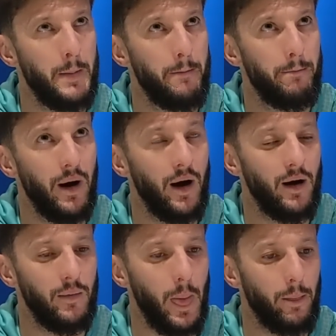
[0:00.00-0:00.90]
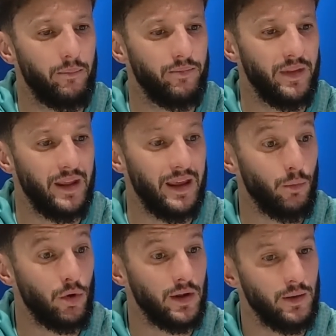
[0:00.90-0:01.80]
but he
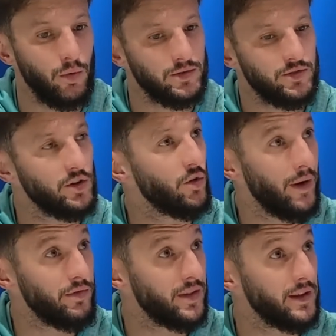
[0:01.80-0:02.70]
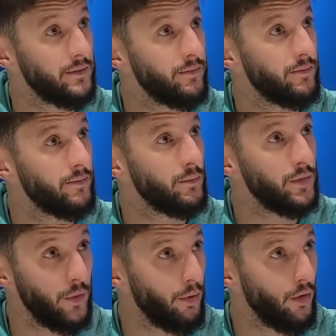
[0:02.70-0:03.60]
wants to do everything with
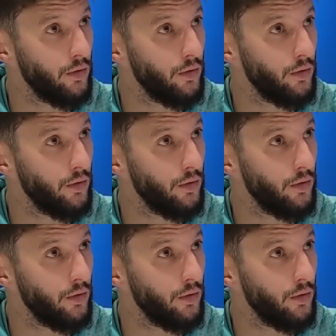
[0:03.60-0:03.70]
the ball,